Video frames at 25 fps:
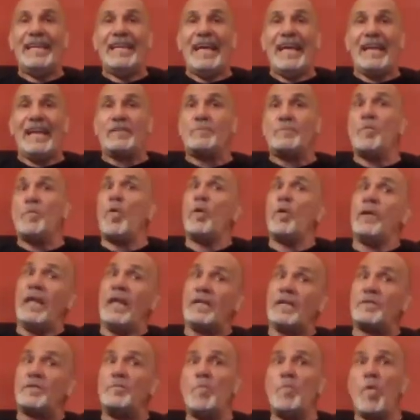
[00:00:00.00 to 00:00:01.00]
That's
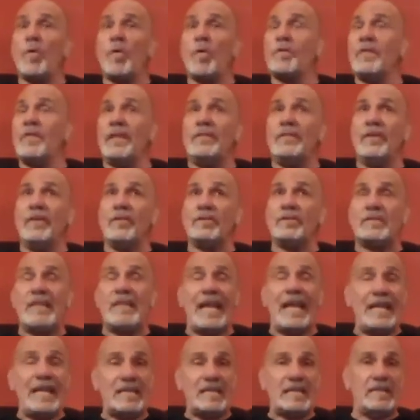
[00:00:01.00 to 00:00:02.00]
more than there's
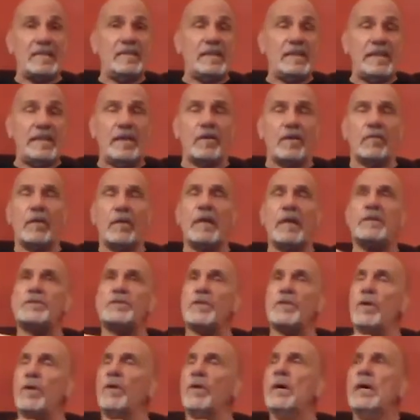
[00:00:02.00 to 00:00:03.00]
days in the year, right?
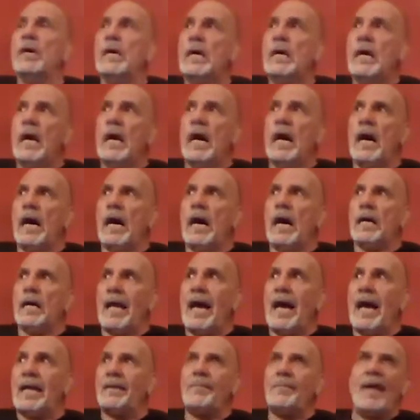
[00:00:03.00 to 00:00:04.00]
So a
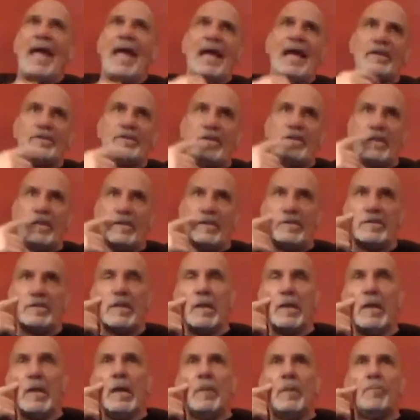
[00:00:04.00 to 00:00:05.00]
lot of
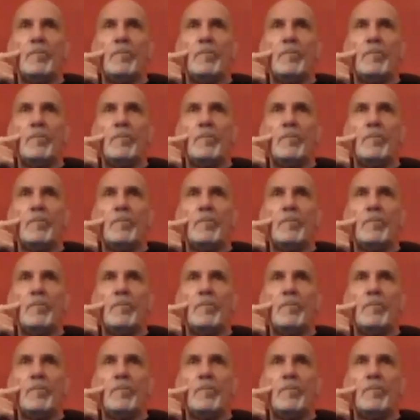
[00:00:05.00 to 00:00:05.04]
matches.